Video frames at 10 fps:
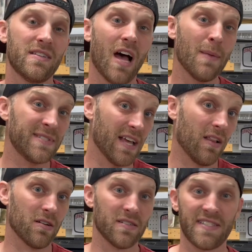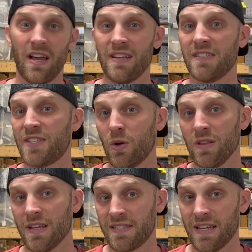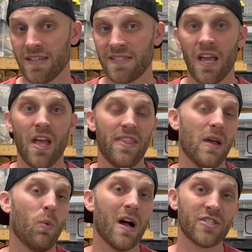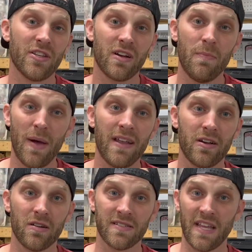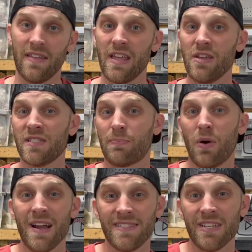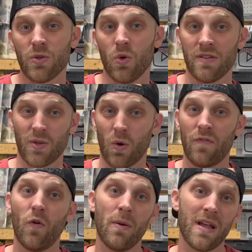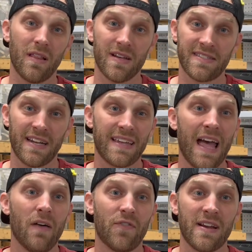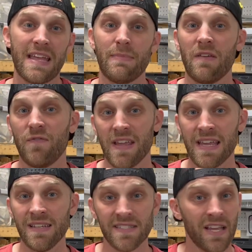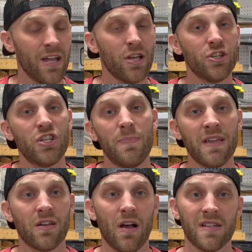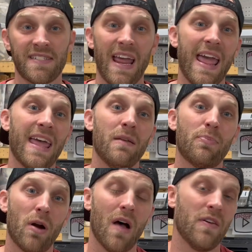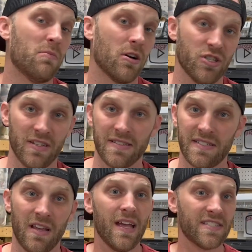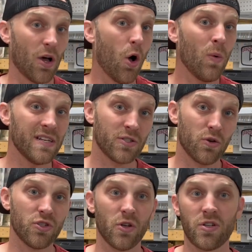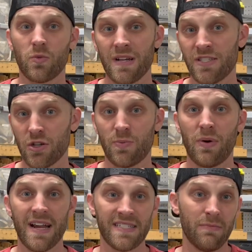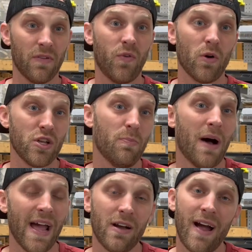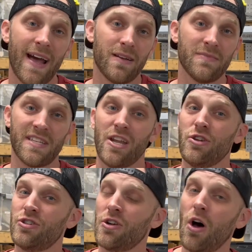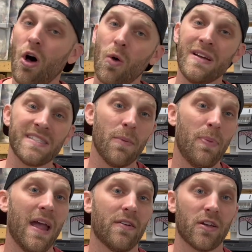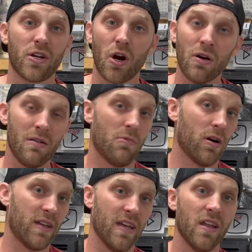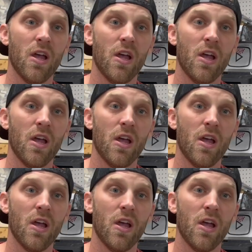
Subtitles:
Top sellers study sold listings, they watch their competitors, and they use pricing tools or formulas that account for eBay fees, shipping costs, and profit margins. It's always crucial to research pricing before you buy your items, and you should always compare the current market